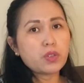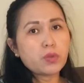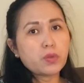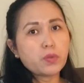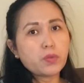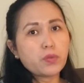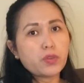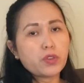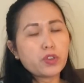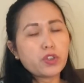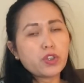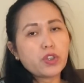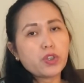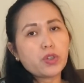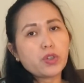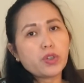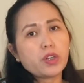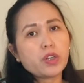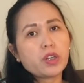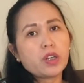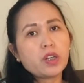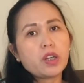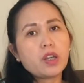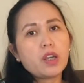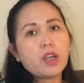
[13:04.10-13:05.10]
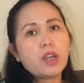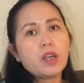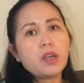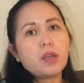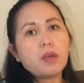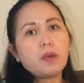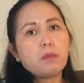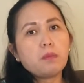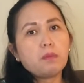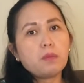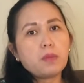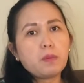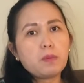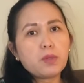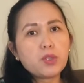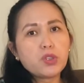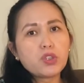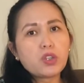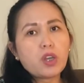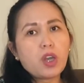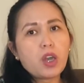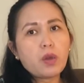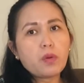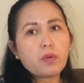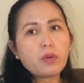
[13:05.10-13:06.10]
for your baby
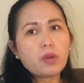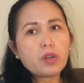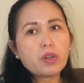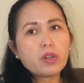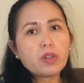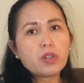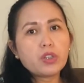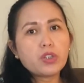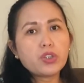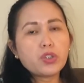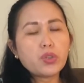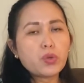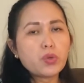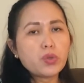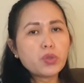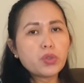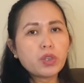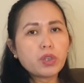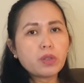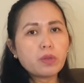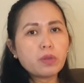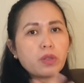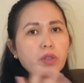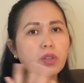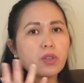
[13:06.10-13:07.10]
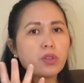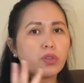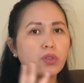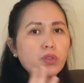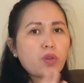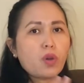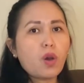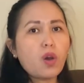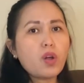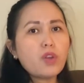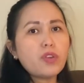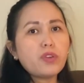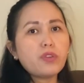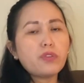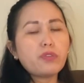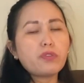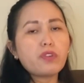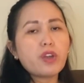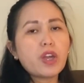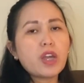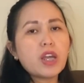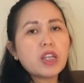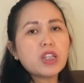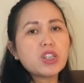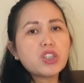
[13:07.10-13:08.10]
shower. Show to all your
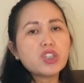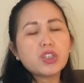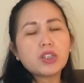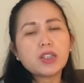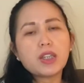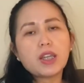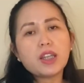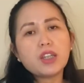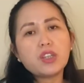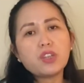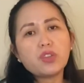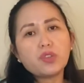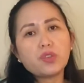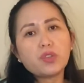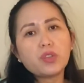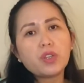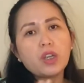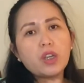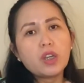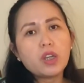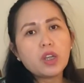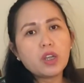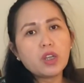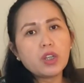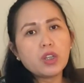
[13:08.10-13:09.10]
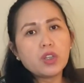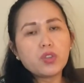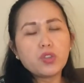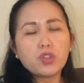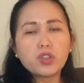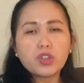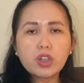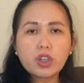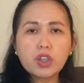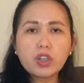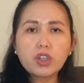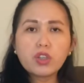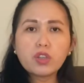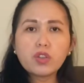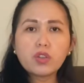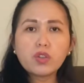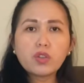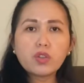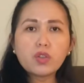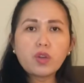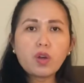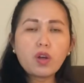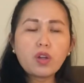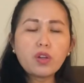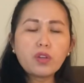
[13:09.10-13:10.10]
friends, you share
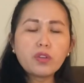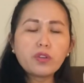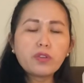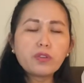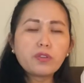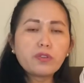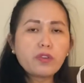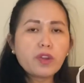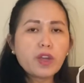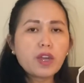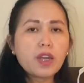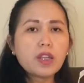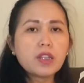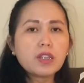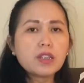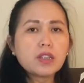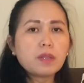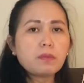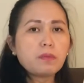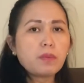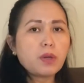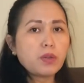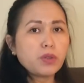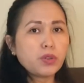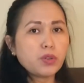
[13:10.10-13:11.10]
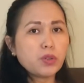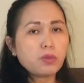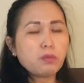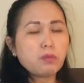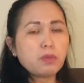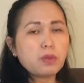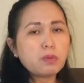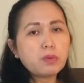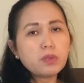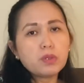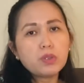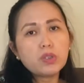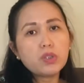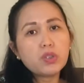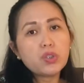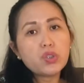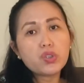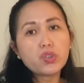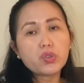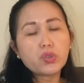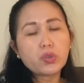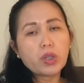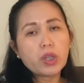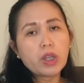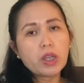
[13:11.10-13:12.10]
to all your friends about your baby
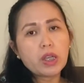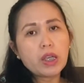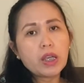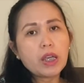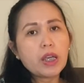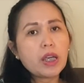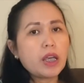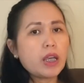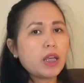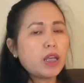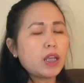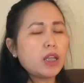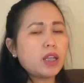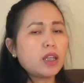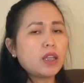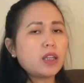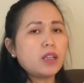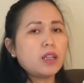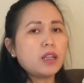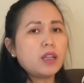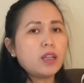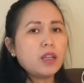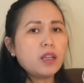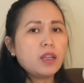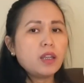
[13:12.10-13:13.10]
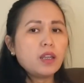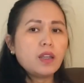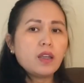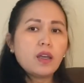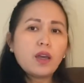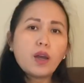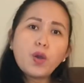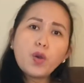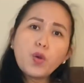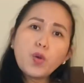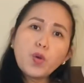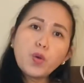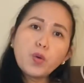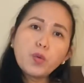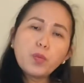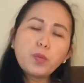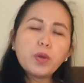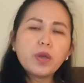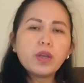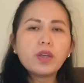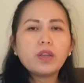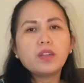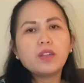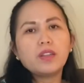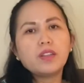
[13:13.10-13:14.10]
registry, and hope
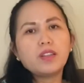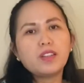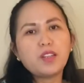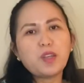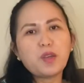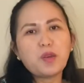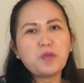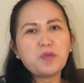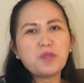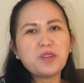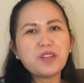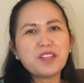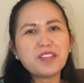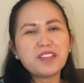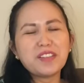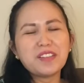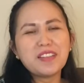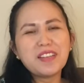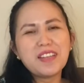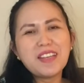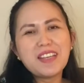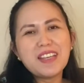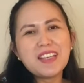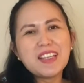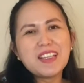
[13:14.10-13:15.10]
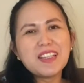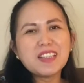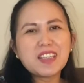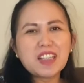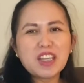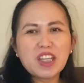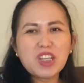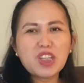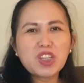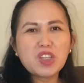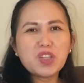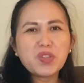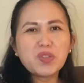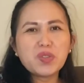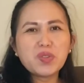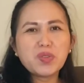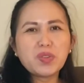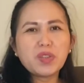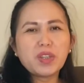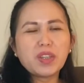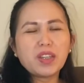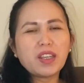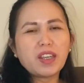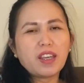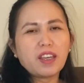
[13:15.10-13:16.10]
they will send you
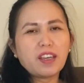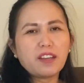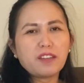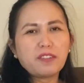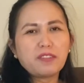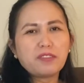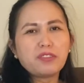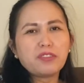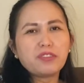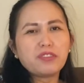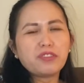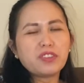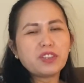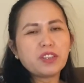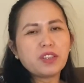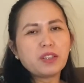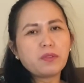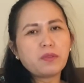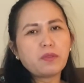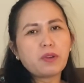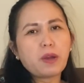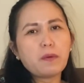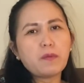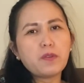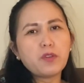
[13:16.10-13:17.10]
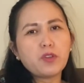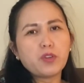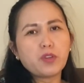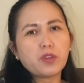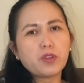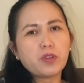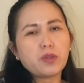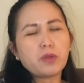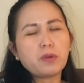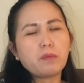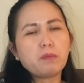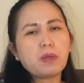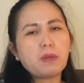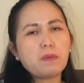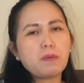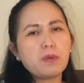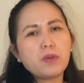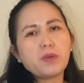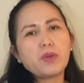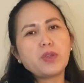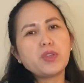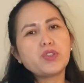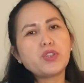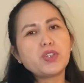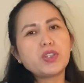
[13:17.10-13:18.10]
the gifts from your baby
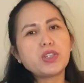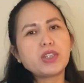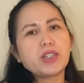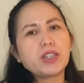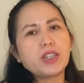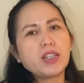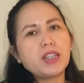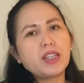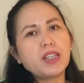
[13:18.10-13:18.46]
registry.